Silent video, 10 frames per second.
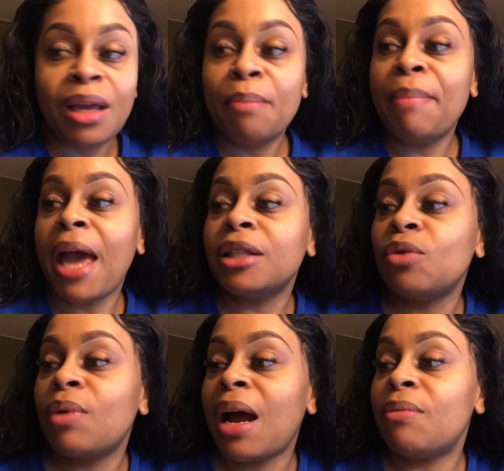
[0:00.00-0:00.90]
back to
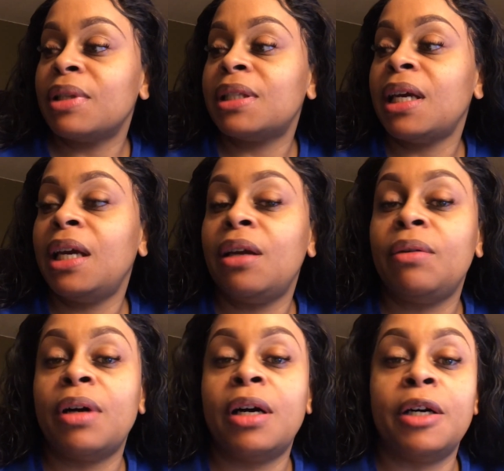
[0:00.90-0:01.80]
what I was saying,
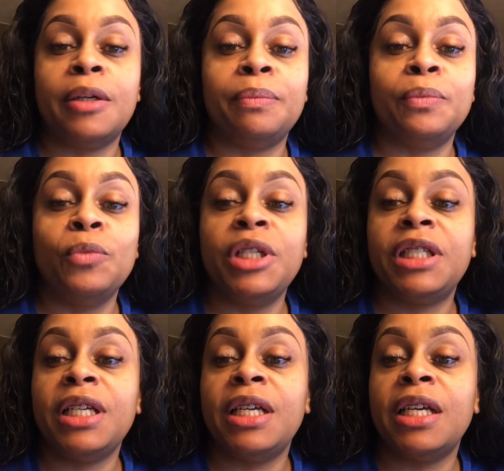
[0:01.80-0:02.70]

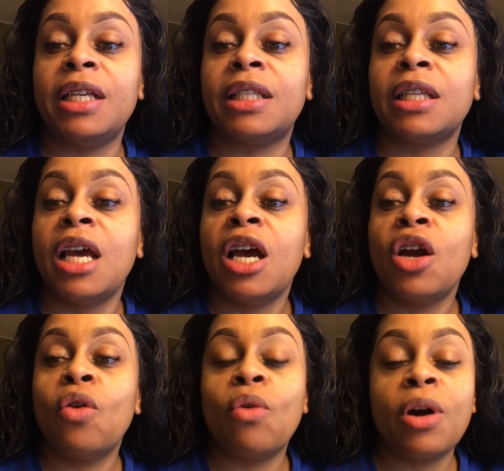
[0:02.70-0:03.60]
which is
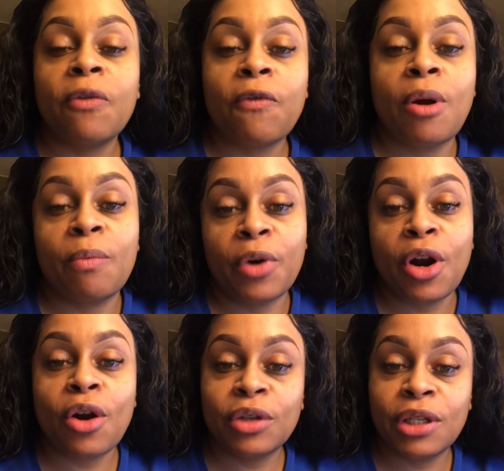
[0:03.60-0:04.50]
going from
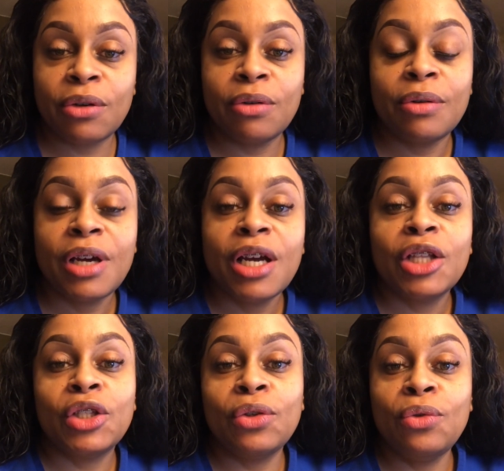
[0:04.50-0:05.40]
rehearsal
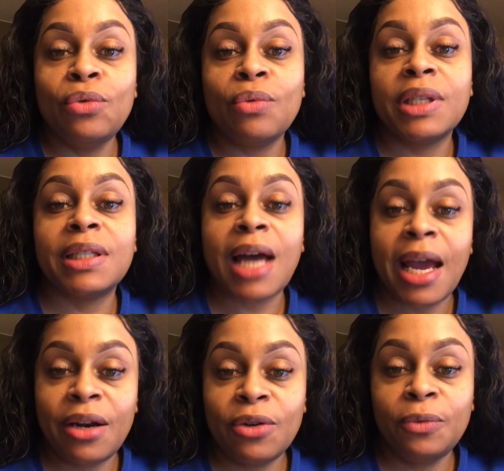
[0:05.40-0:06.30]
to
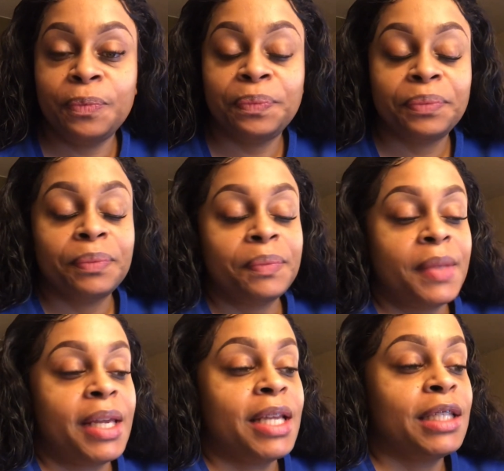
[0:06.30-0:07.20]
recital.
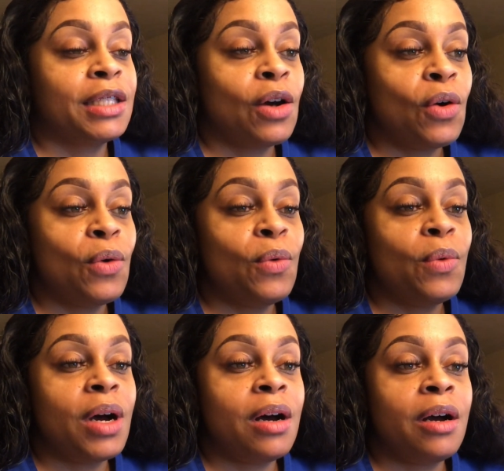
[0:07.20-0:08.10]
So
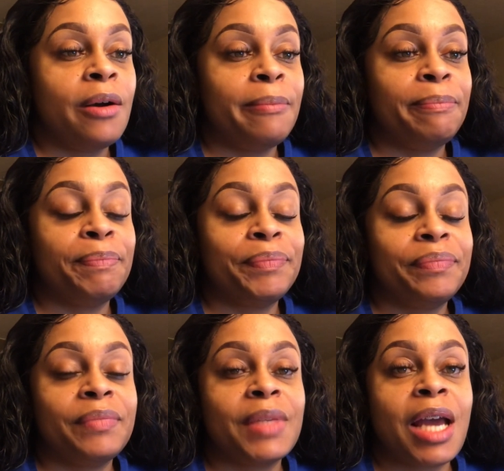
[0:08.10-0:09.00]

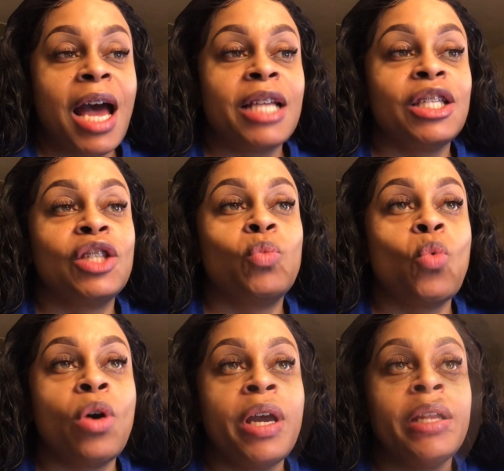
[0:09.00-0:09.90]
I just
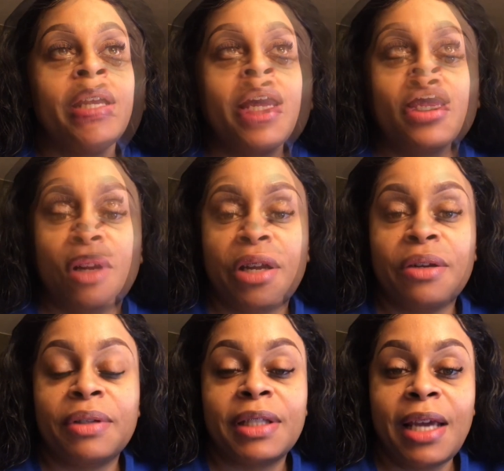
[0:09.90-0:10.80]
want you to
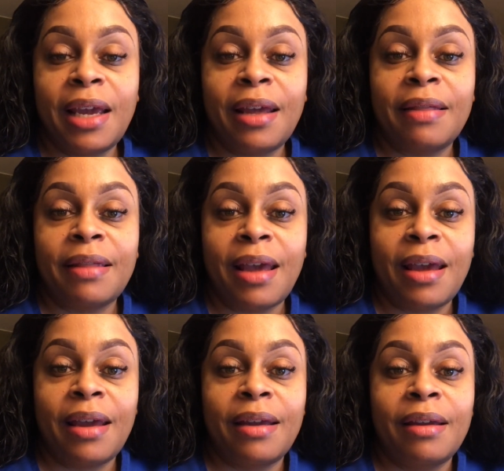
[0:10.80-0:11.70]
understand that